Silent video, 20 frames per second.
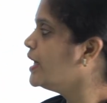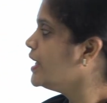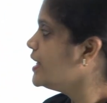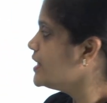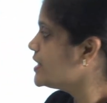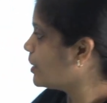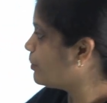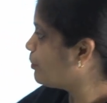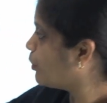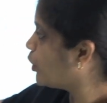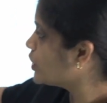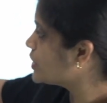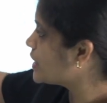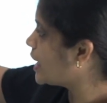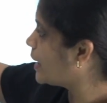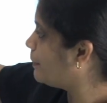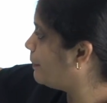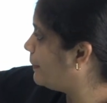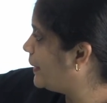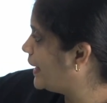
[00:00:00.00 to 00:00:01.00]
Suppose
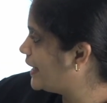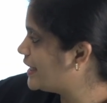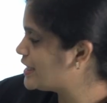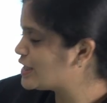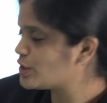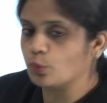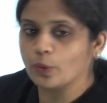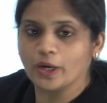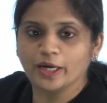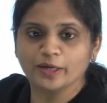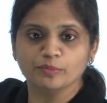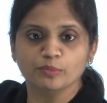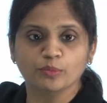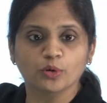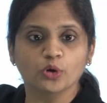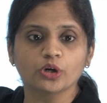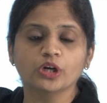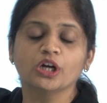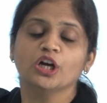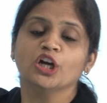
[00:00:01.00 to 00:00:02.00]
I place one
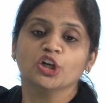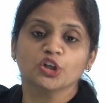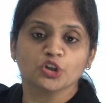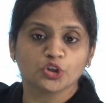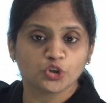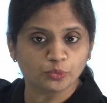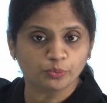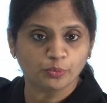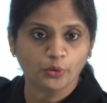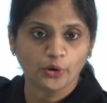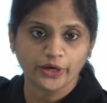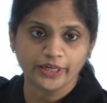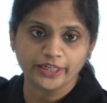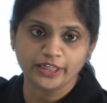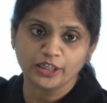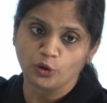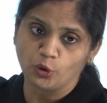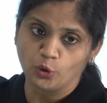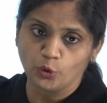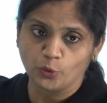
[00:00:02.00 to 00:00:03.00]
more
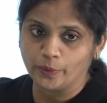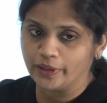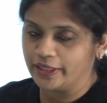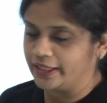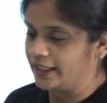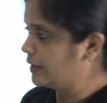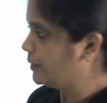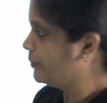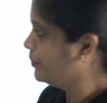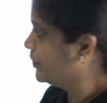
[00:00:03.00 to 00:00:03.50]
cuboid over it.